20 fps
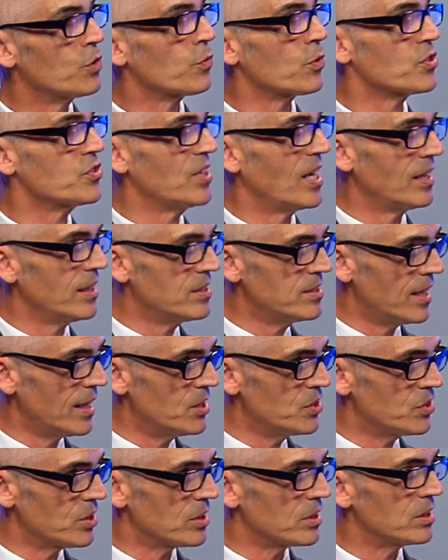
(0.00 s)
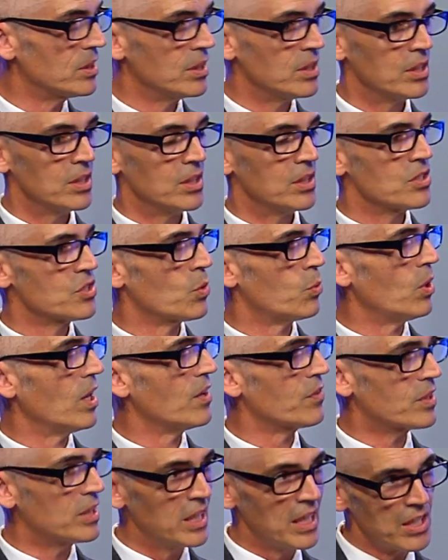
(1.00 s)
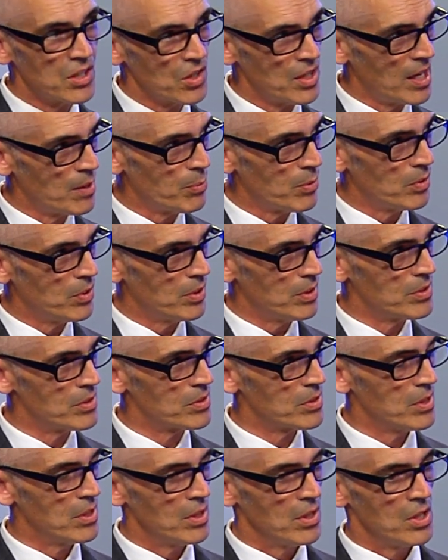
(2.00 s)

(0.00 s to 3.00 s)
for sanitation, so we'll have cleaner neighborhoods,